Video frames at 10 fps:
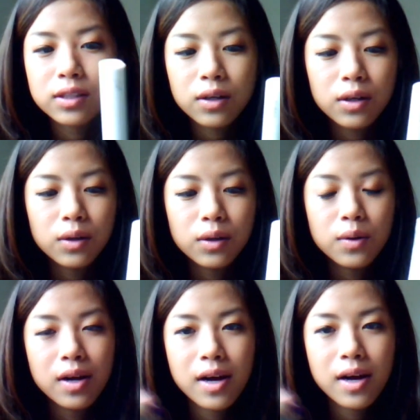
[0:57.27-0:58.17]
So
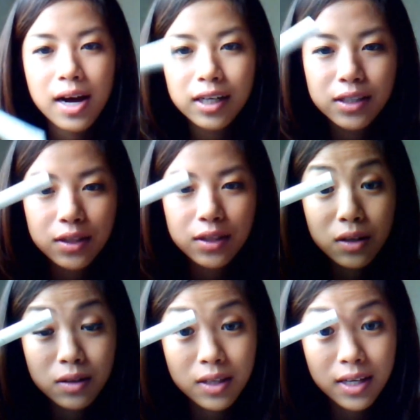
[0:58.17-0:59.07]
I just
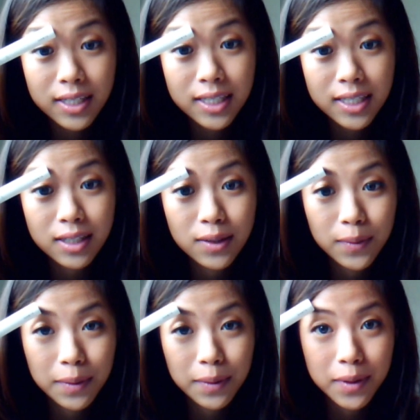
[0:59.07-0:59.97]
use this to
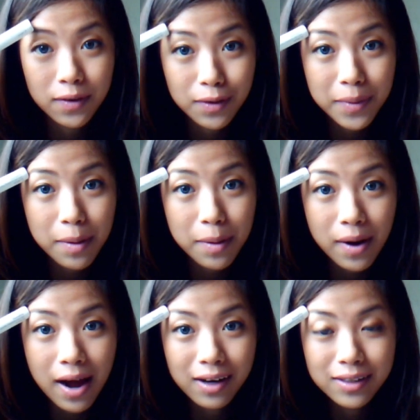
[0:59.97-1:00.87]
sweep over my
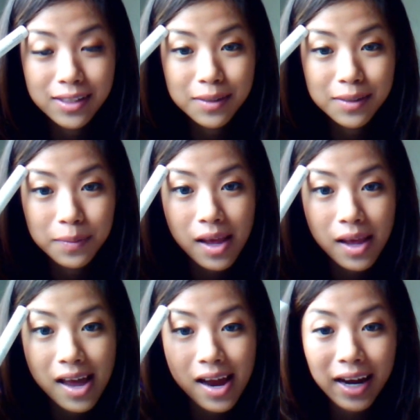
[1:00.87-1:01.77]
brows,
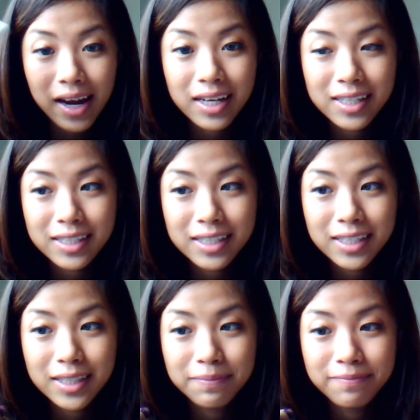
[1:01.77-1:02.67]
and
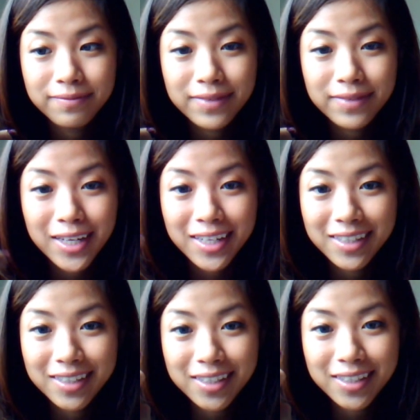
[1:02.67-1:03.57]

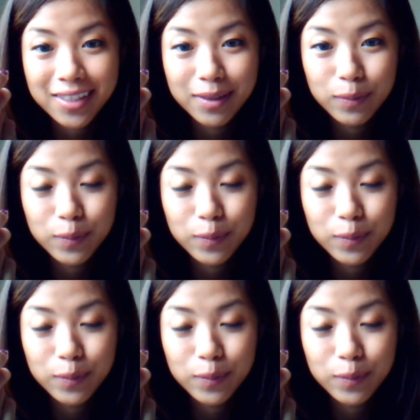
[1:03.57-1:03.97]
it just